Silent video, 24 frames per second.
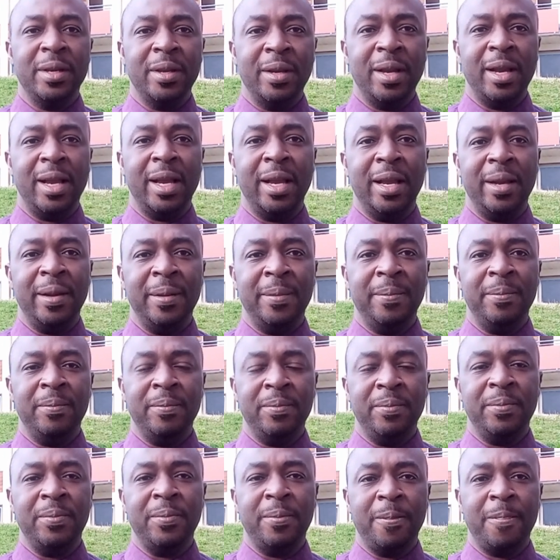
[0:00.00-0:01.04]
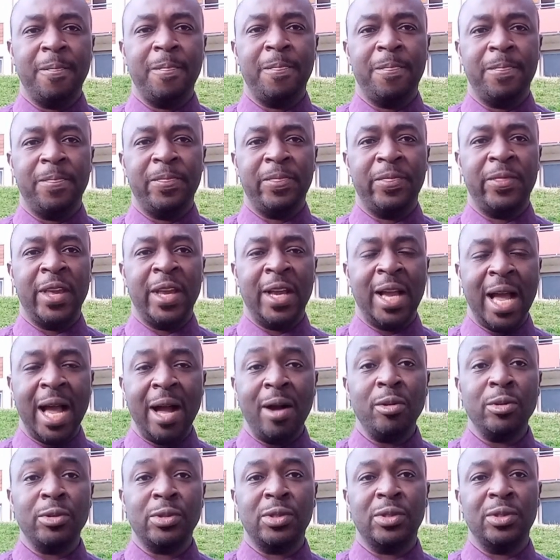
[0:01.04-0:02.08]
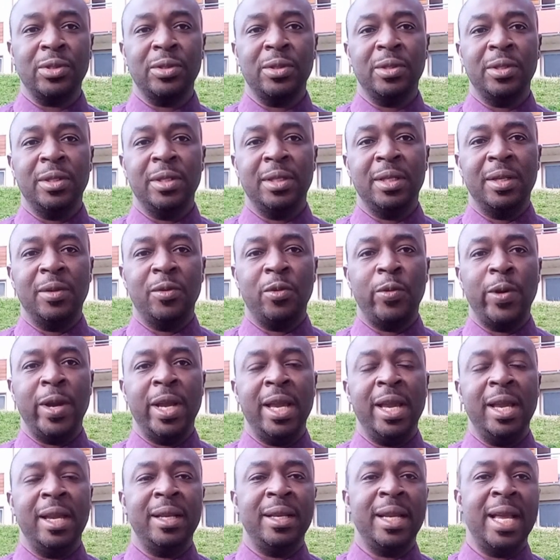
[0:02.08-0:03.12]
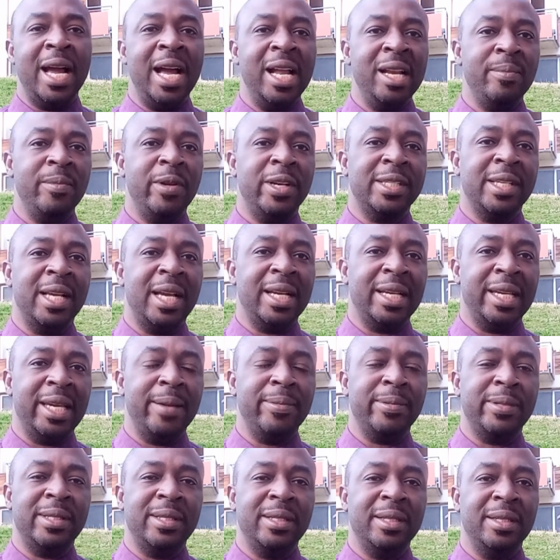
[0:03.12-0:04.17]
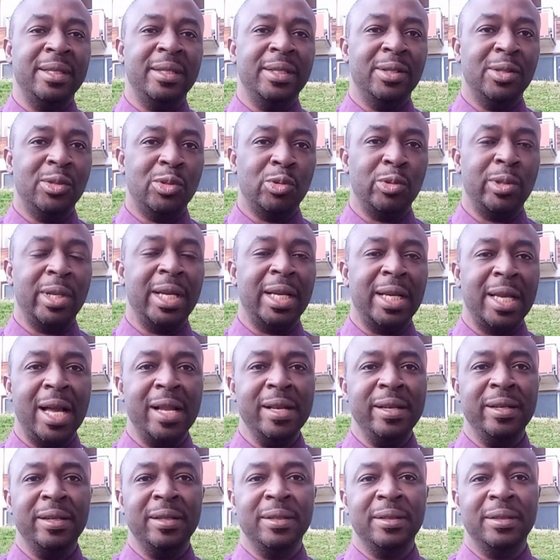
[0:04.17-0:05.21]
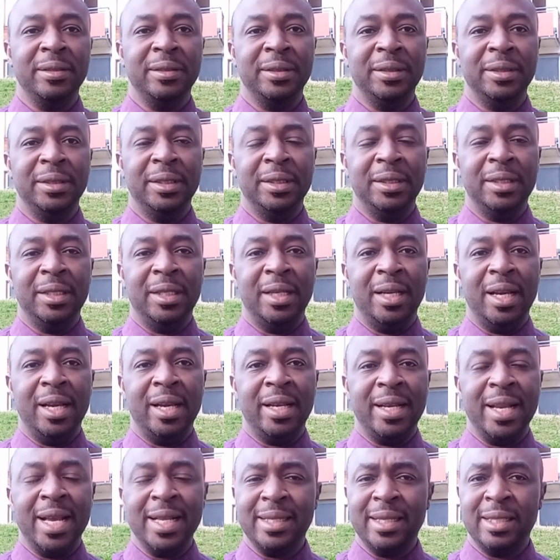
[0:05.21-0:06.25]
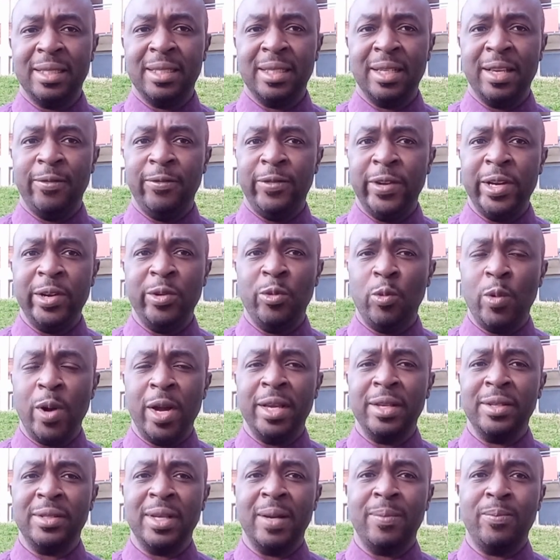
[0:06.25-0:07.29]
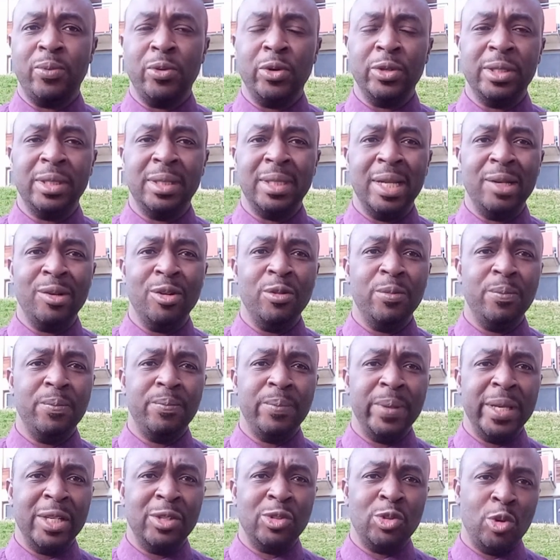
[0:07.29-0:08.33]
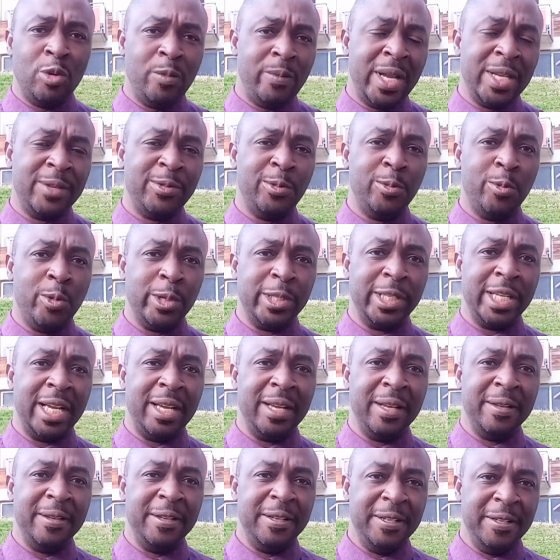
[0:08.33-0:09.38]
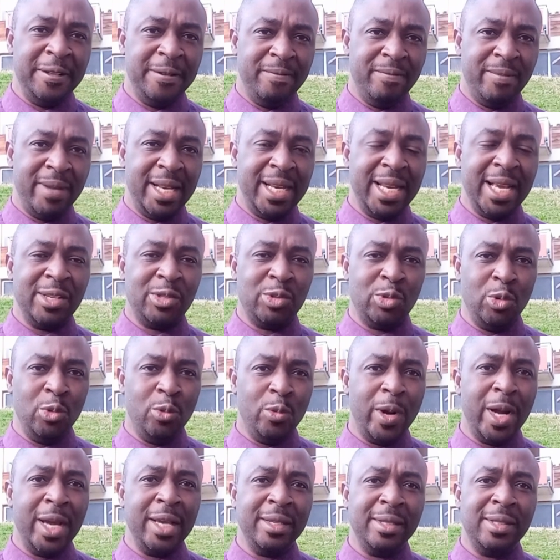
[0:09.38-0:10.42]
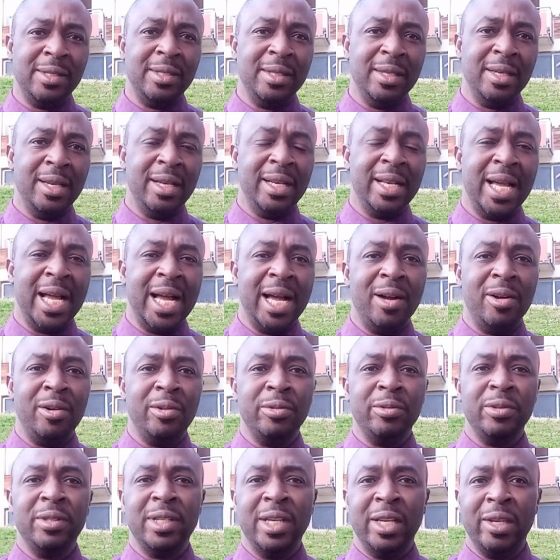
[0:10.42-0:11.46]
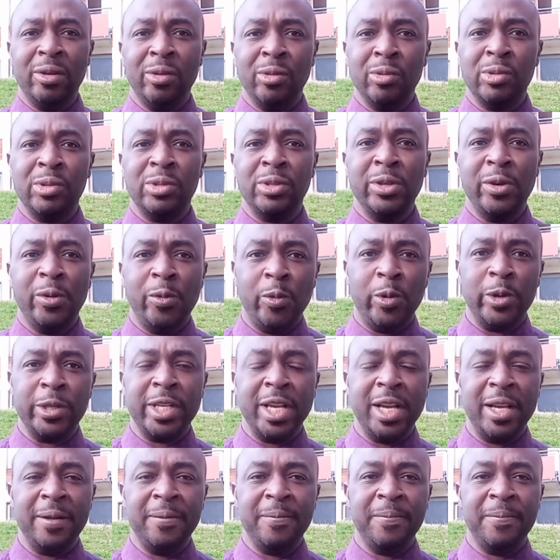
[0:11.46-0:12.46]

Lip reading: um, the house where the animals are kept to the garden. That is a very wise approach. They don't pay so much for water, but they are so wise in how they use water.